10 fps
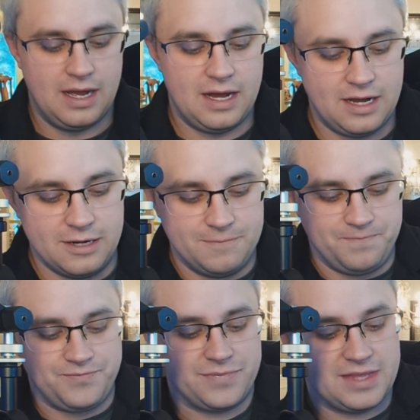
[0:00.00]

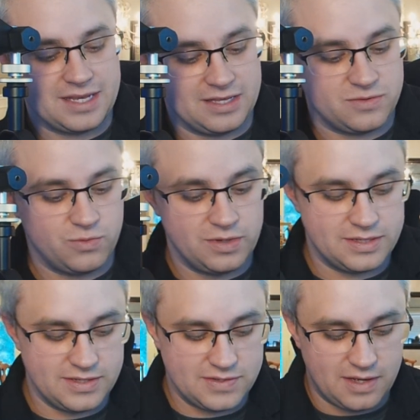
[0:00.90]
I think it's
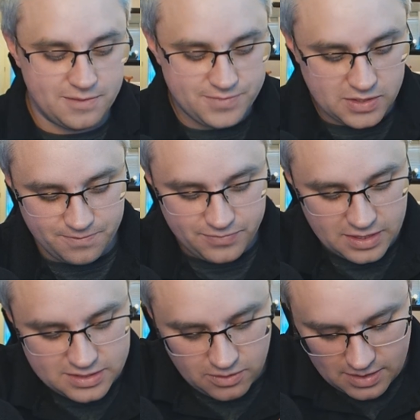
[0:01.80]
really solid. So
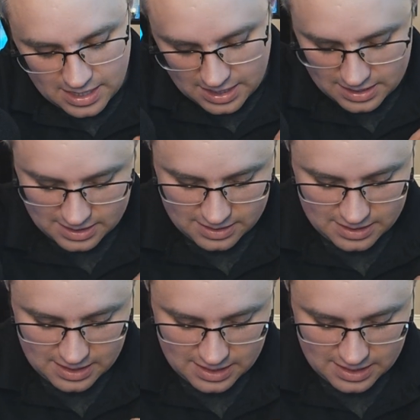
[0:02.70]
let's go ahead and